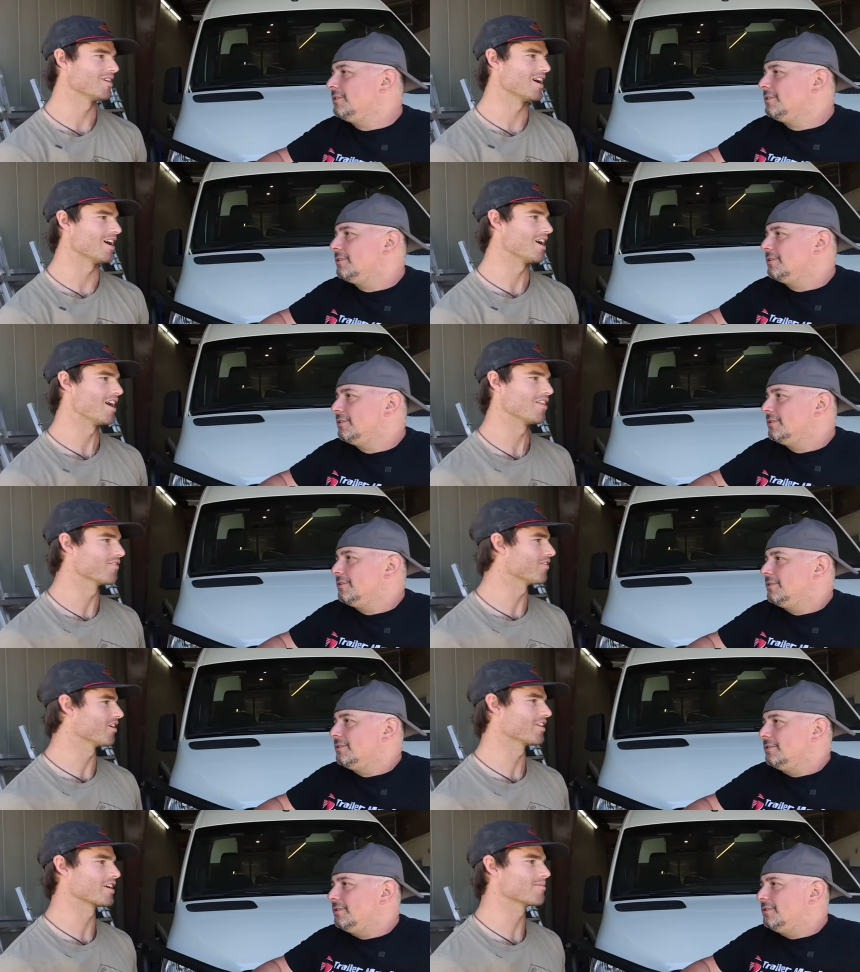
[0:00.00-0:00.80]
Speaker 1: And the
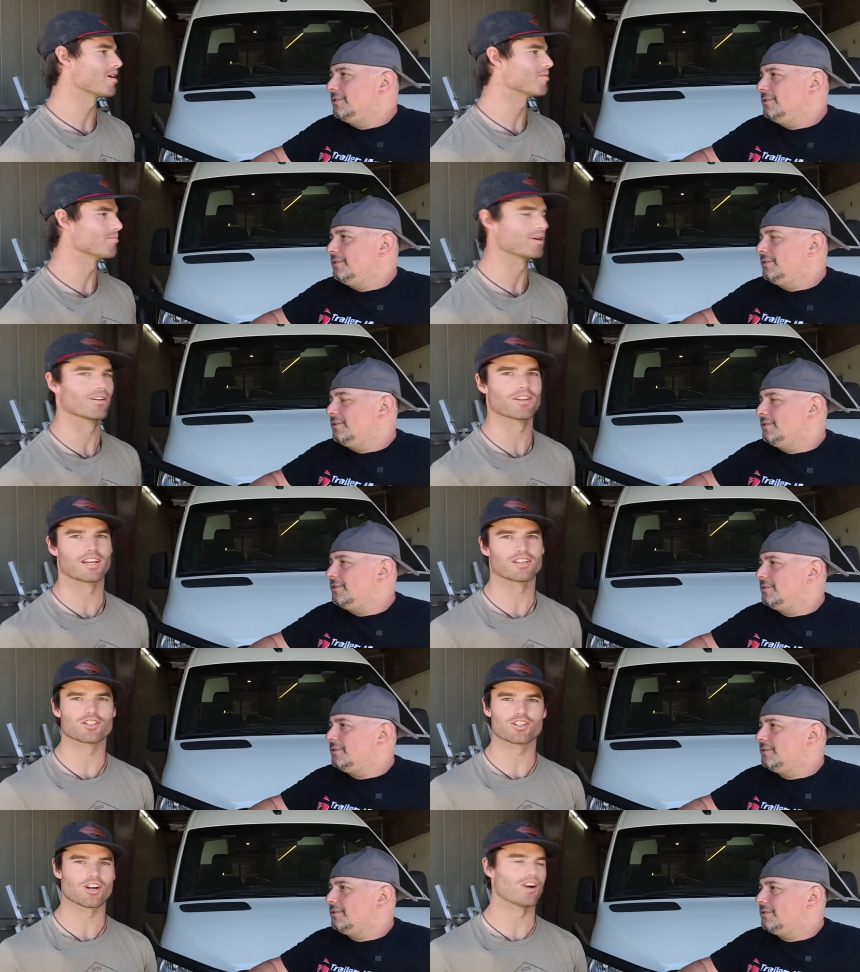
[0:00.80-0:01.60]
fun thing about building
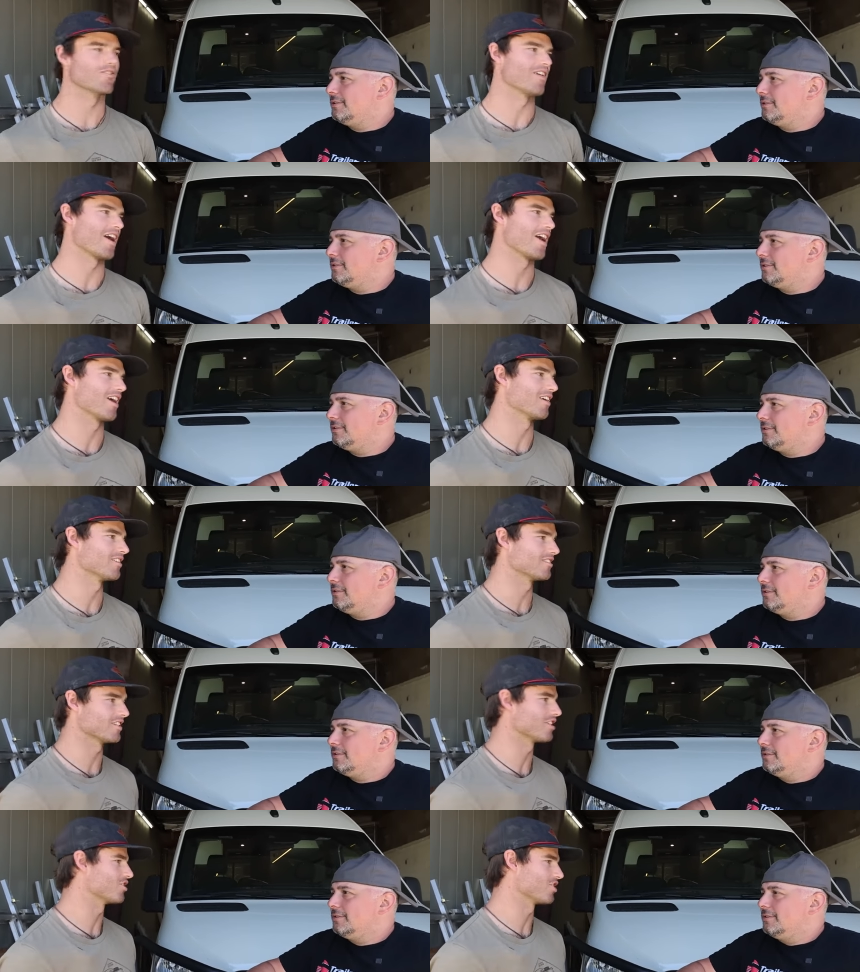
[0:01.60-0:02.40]
show
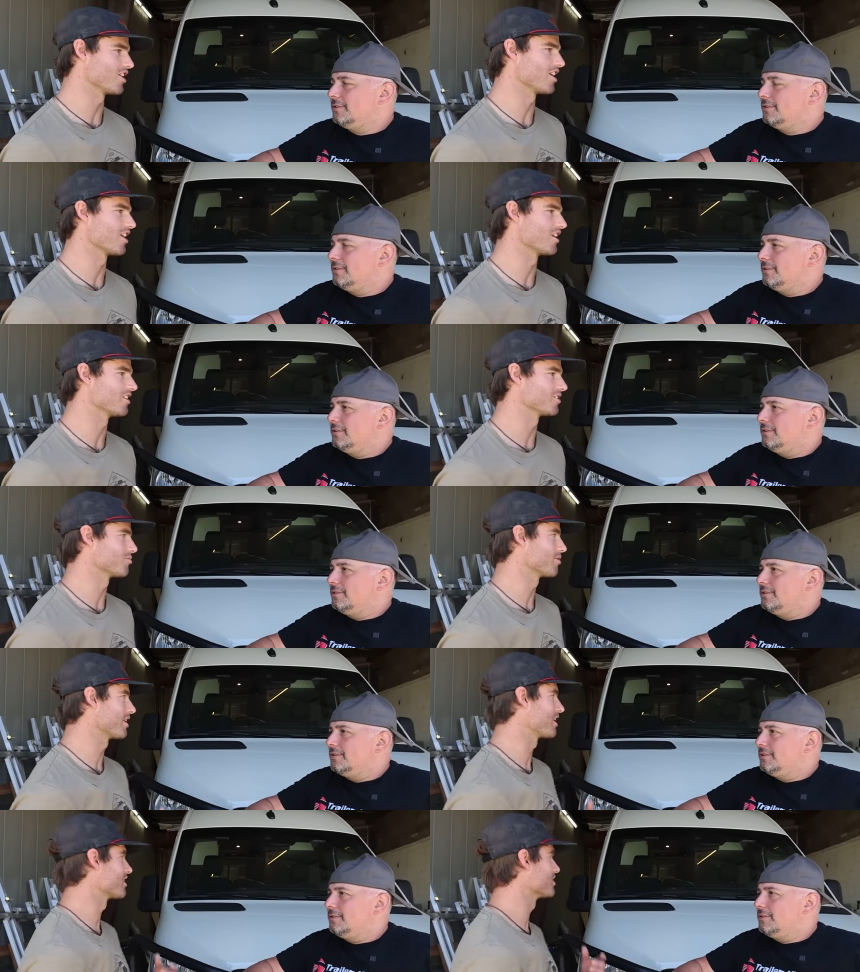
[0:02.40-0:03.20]
vans each year is
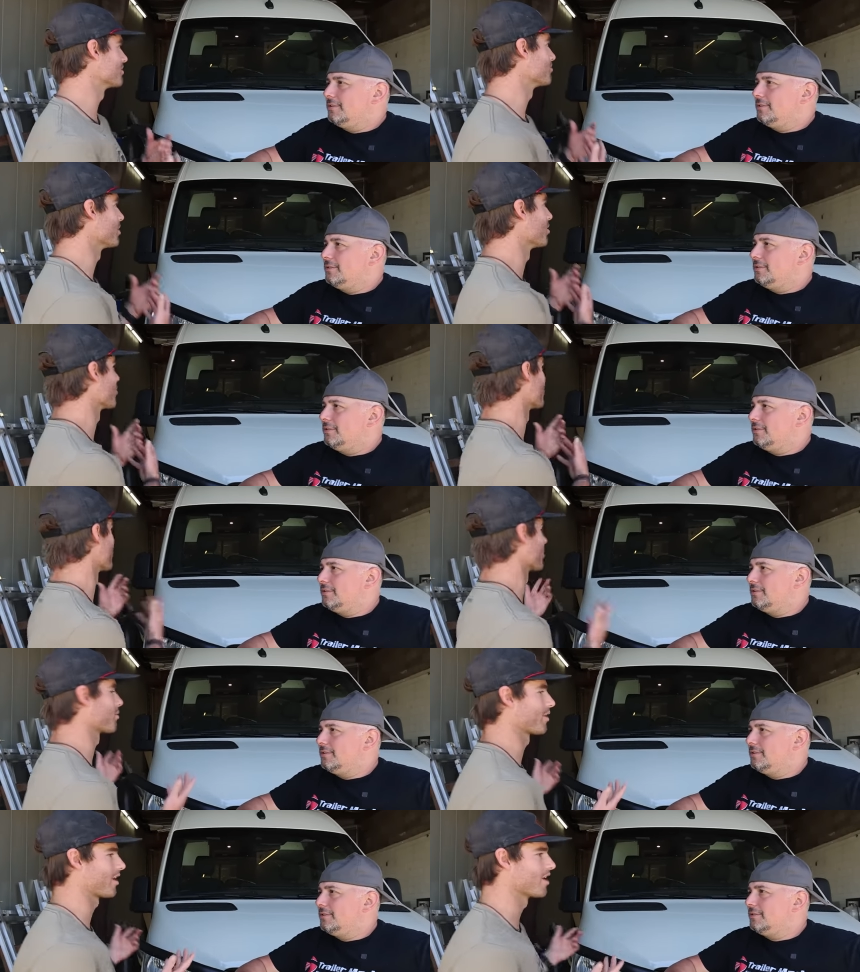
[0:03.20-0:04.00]
we get to both
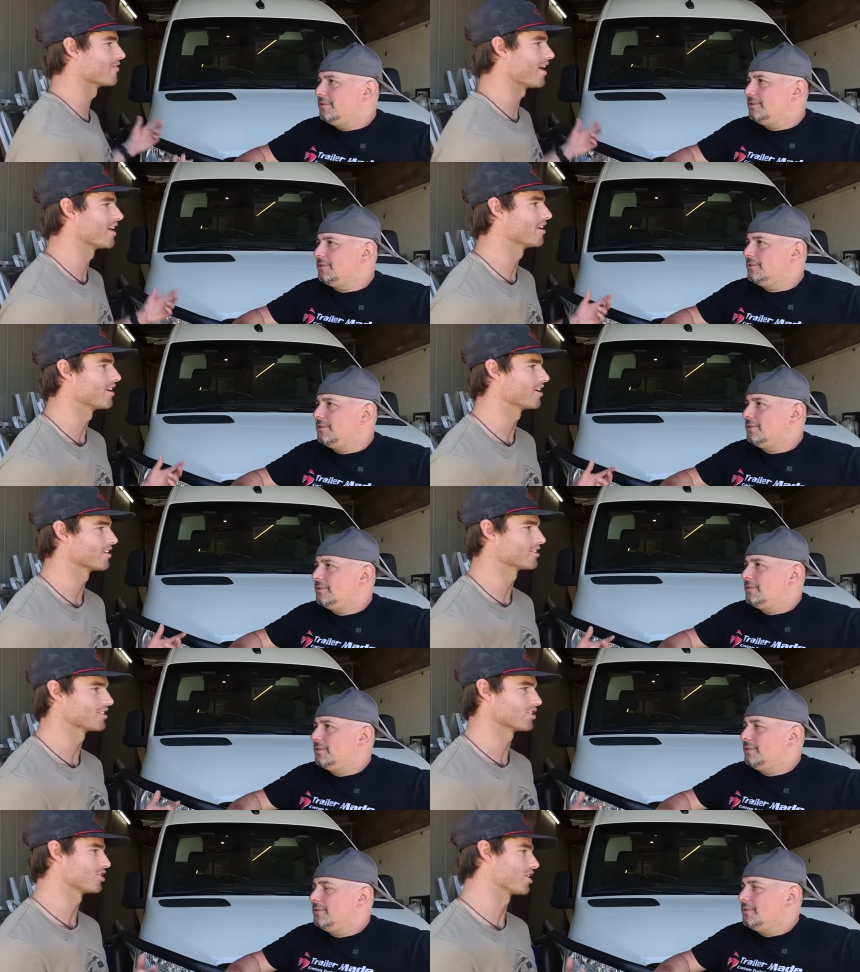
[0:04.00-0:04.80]
work with our vendors
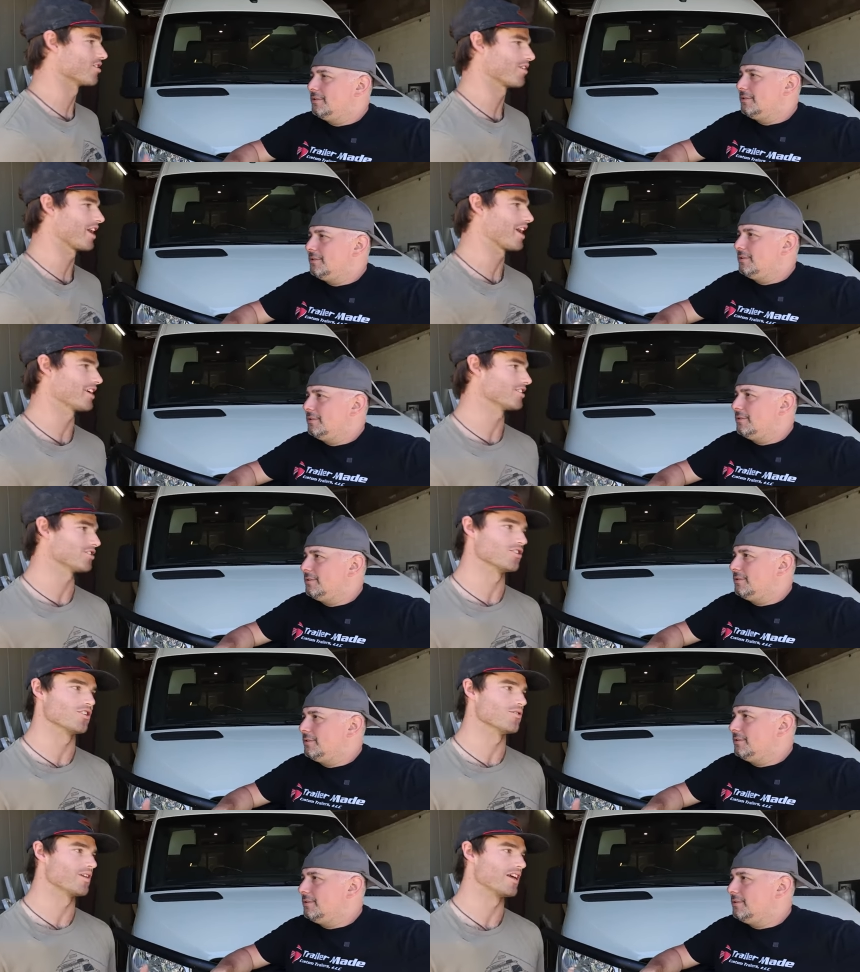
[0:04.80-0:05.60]
to showcase
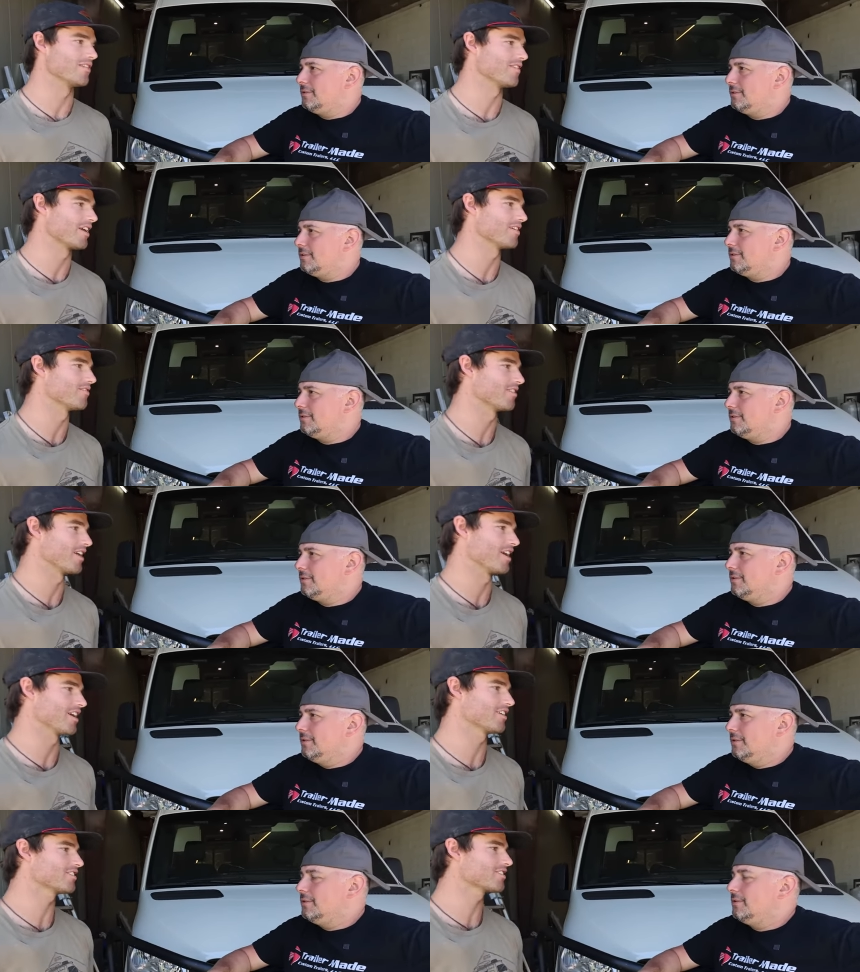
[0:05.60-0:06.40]
new innovative
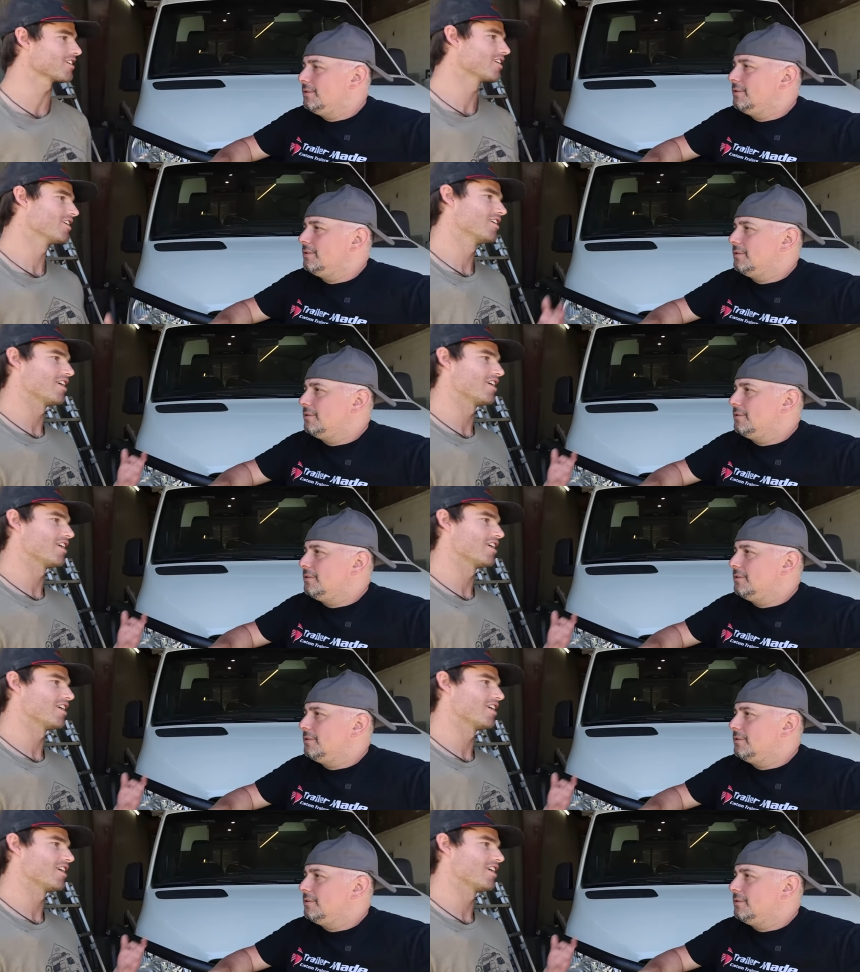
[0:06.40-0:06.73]
things